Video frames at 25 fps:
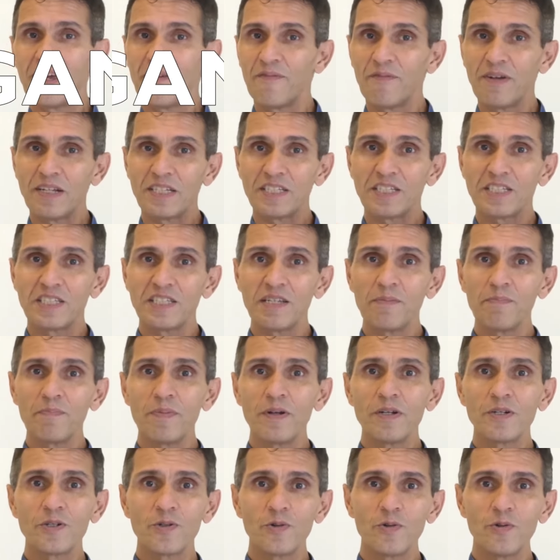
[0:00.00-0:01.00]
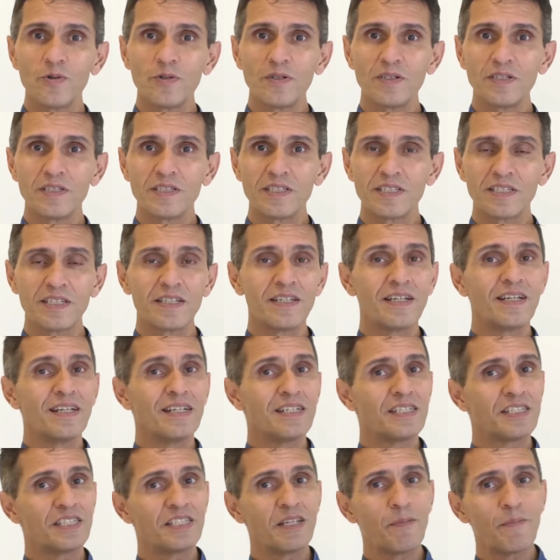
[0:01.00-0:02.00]
with simple tools,
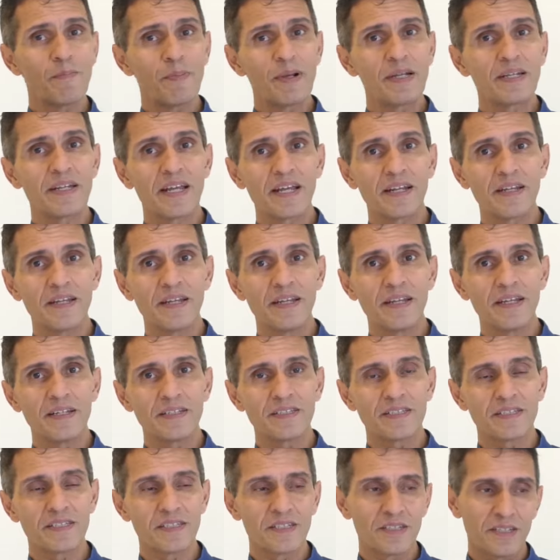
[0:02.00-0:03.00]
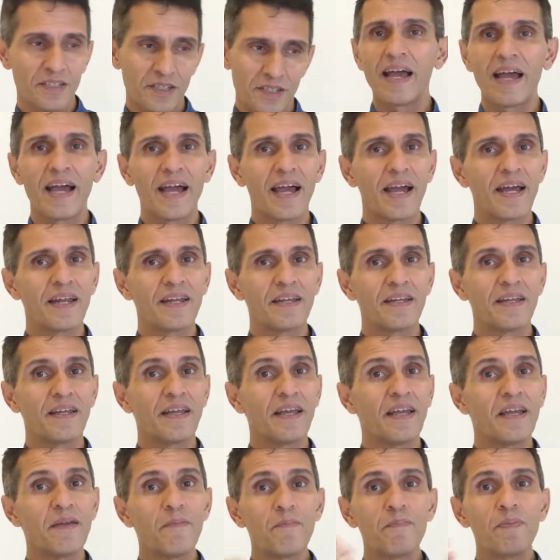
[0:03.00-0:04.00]
simple techniques, and
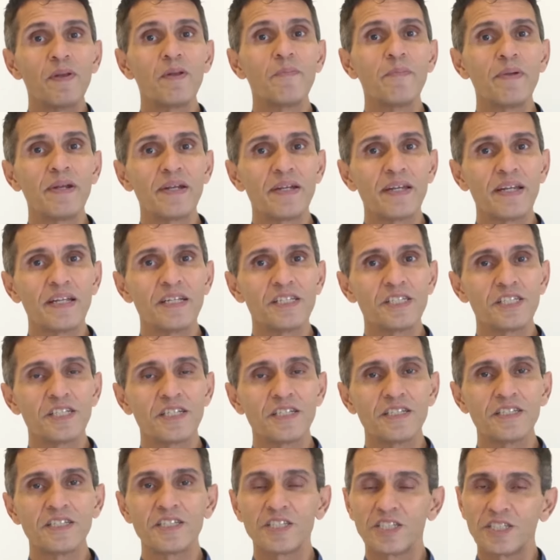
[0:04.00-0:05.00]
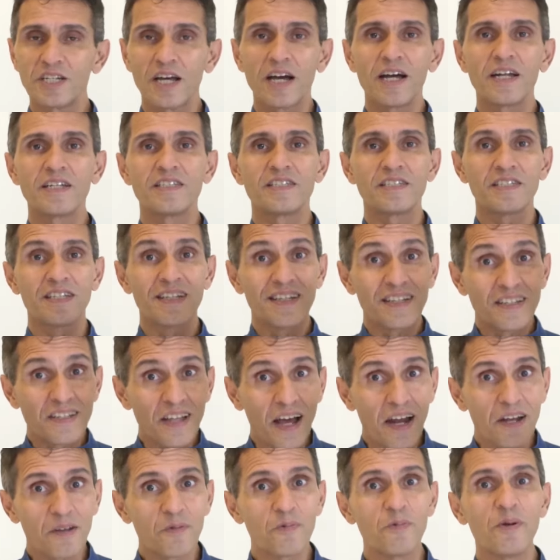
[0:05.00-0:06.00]
implementation starts
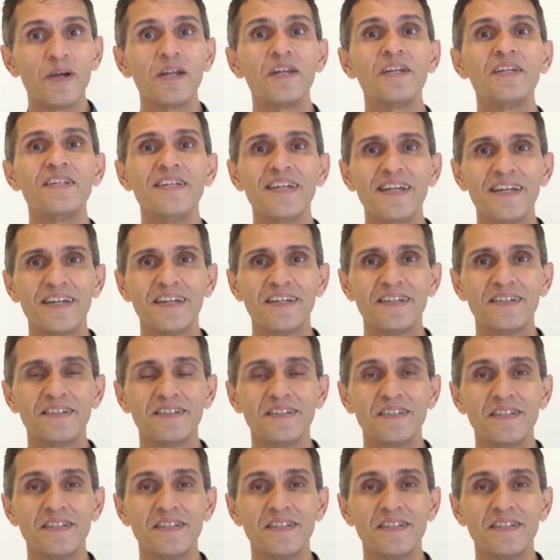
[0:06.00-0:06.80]
that very day.